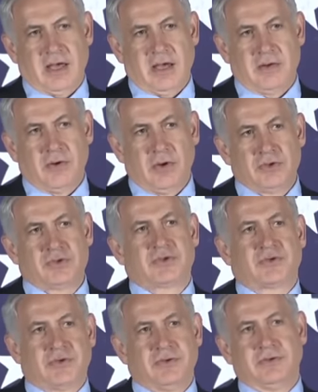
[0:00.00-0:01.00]
and holds
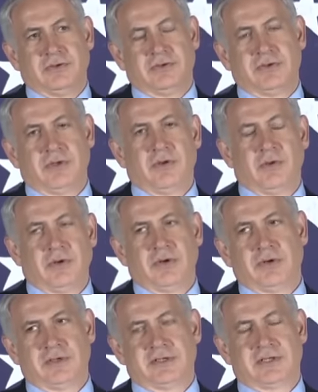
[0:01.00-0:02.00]
true to the
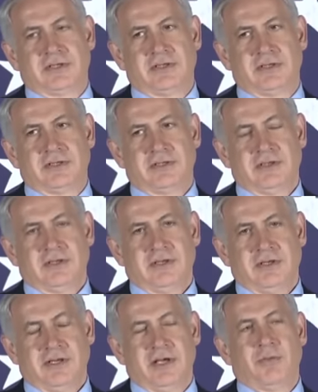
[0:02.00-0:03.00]
words,
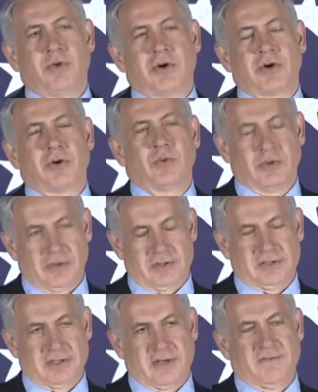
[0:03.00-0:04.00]
the immortal
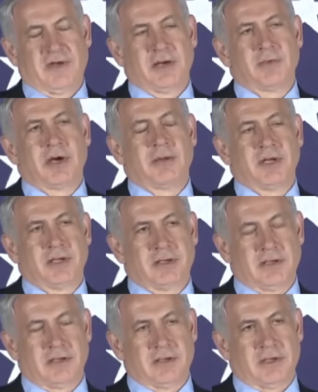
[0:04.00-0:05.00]
words of Abraham
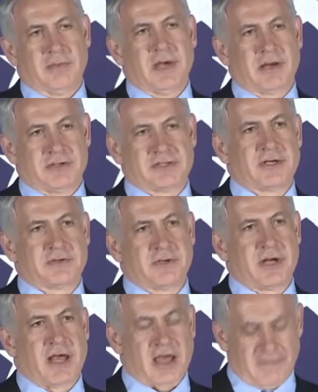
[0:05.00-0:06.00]
Lincoln about a
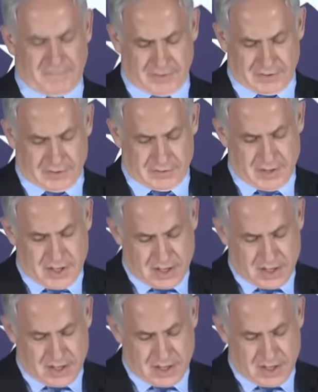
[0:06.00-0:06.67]
century and a half ago.